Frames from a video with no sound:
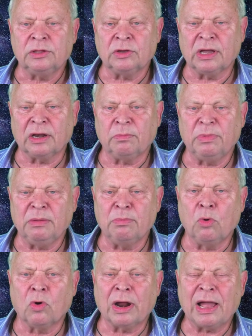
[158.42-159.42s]
You got to be
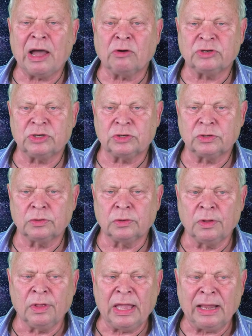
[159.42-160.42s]
more out.
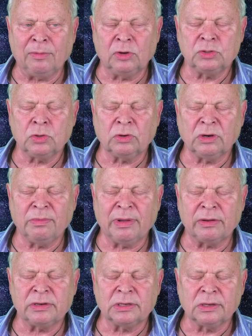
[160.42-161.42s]
And I'm not talking
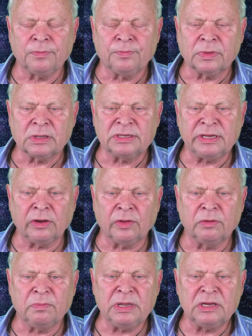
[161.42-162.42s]
about sitting
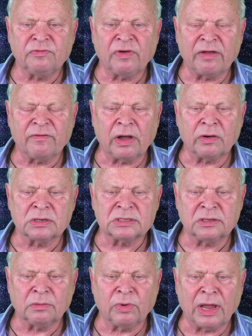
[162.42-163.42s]
on the beach 5
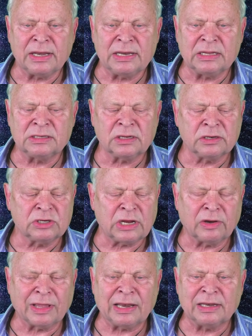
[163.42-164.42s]
hours in the bright day
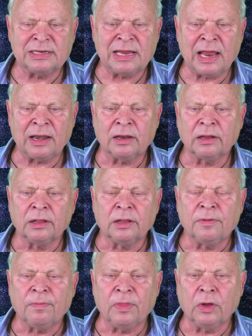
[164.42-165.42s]
sunshine to get a tan.
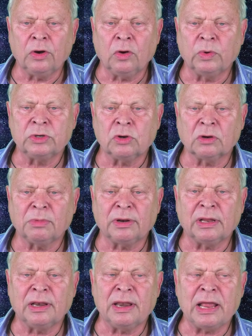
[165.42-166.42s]
No, we're talking
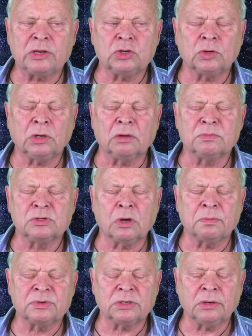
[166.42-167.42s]
about a natural
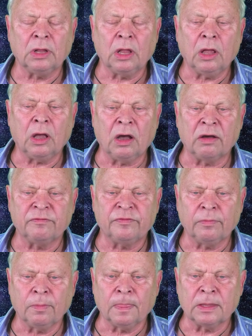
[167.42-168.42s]
absorption
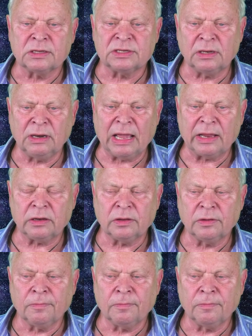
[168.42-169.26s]
of sunlight.